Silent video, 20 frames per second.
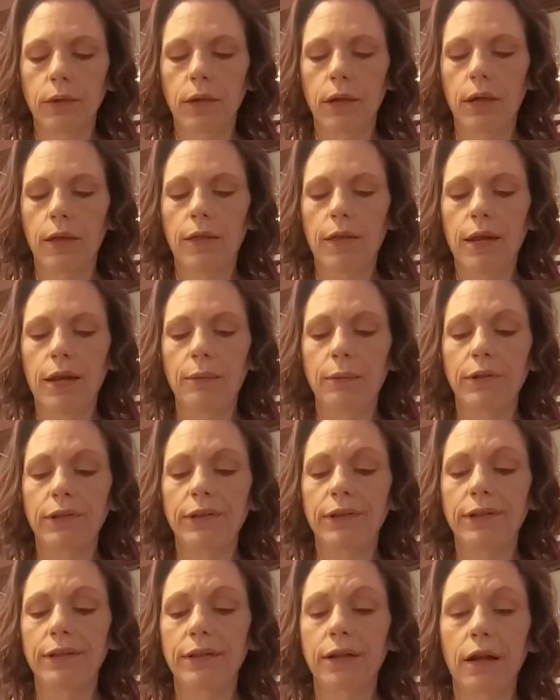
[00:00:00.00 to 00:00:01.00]
And then I will
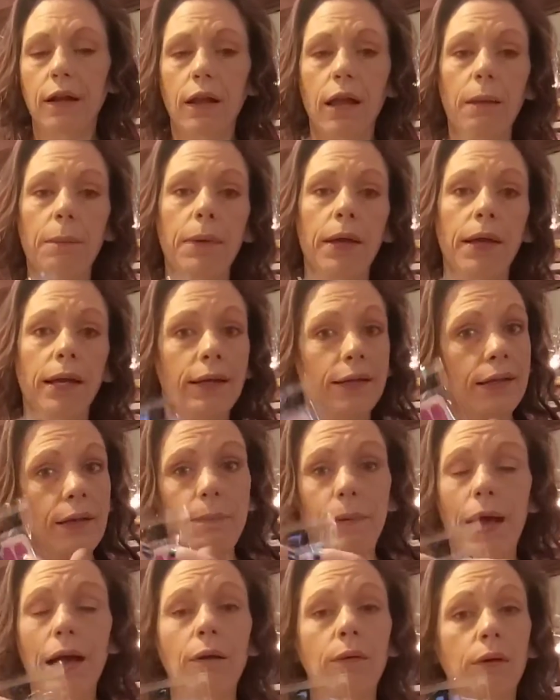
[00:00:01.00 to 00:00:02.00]
seal it all up. And I did it
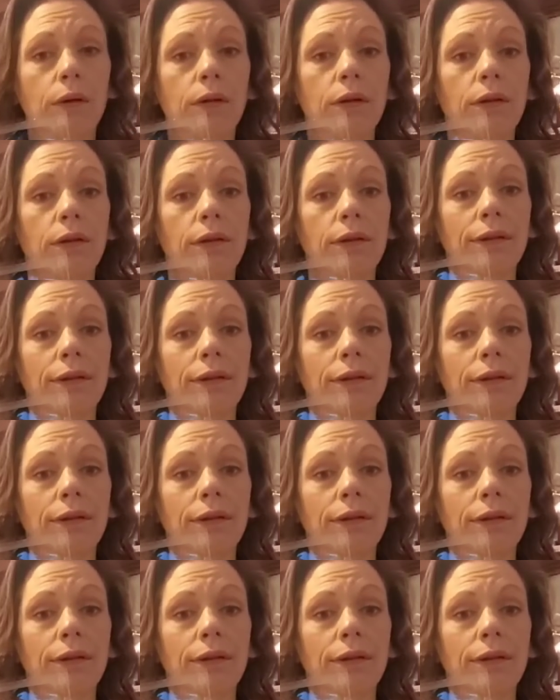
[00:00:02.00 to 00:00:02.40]
backwards.